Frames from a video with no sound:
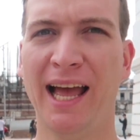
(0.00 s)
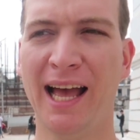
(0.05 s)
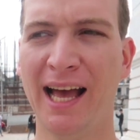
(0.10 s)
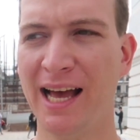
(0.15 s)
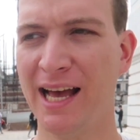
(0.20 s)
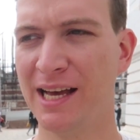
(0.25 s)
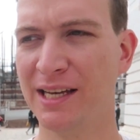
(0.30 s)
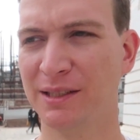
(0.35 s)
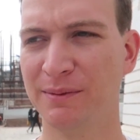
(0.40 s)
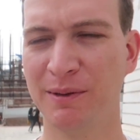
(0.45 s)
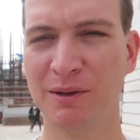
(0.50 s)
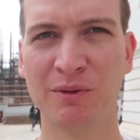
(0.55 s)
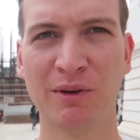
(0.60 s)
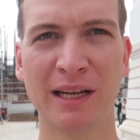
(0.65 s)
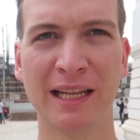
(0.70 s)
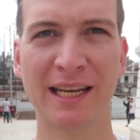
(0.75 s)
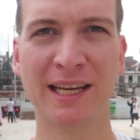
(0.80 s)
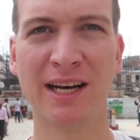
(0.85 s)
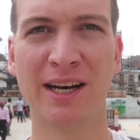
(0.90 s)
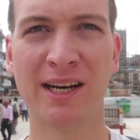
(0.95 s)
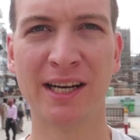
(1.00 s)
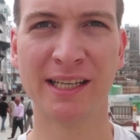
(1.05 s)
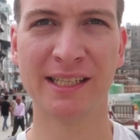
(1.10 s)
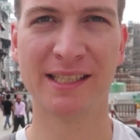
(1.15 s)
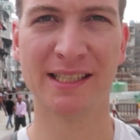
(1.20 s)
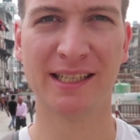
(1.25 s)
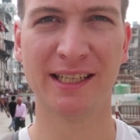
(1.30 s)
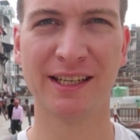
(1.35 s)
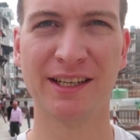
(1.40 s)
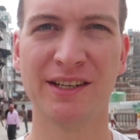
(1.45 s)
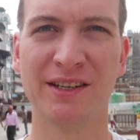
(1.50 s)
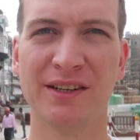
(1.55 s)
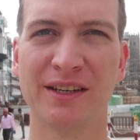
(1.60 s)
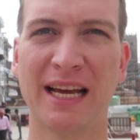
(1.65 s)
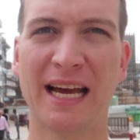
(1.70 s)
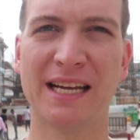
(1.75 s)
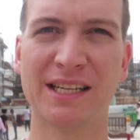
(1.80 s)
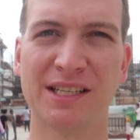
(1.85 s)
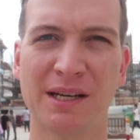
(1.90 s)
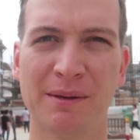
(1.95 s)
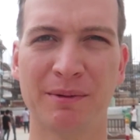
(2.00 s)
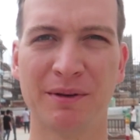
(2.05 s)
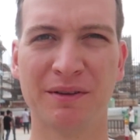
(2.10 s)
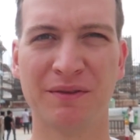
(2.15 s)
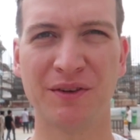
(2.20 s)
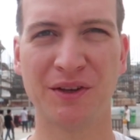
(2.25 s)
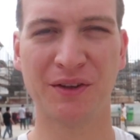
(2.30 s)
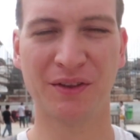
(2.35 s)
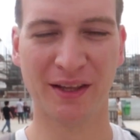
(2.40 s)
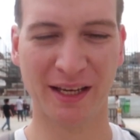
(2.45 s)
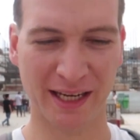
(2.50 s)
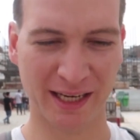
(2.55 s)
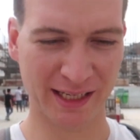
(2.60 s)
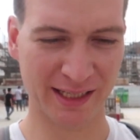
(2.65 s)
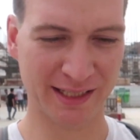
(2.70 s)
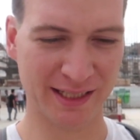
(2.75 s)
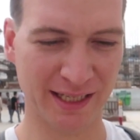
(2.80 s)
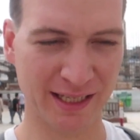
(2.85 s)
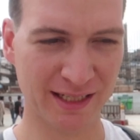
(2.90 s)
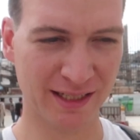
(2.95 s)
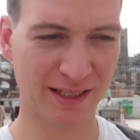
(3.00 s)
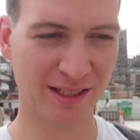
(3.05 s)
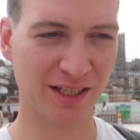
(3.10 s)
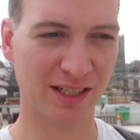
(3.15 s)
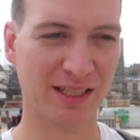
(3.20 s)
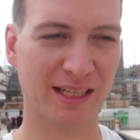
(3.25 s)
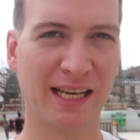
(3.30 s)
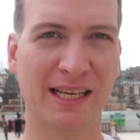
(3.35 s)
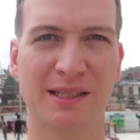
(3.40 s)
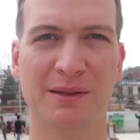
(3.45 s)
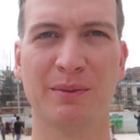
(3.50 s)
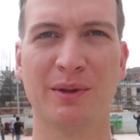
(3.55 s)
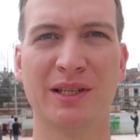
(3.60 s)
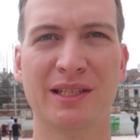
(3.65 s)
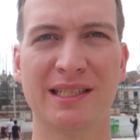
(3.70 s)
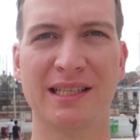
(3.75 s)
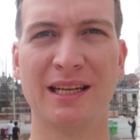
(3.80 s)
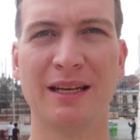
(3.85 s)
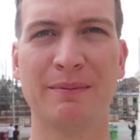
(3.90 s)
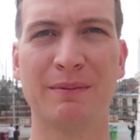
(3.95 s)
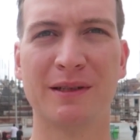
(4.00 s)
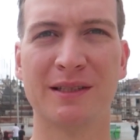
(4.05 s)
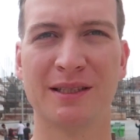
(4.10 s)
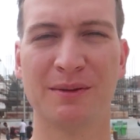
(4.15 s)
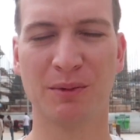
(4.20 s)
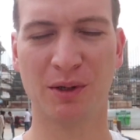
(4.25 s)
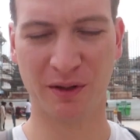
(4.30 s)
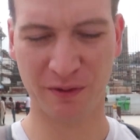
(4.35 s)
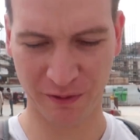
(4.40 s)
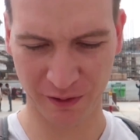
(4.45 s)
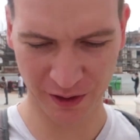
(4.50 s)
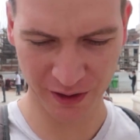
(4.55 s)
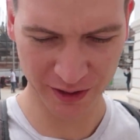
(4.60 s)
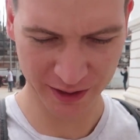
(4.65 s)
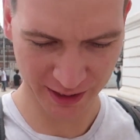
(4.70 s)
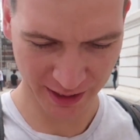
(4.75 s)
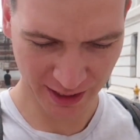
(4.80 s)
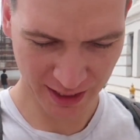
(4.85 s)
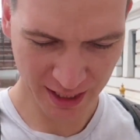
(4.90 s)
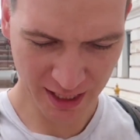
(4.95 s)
It's been really nice to catch up on a few things and just get some good sleep and some good food.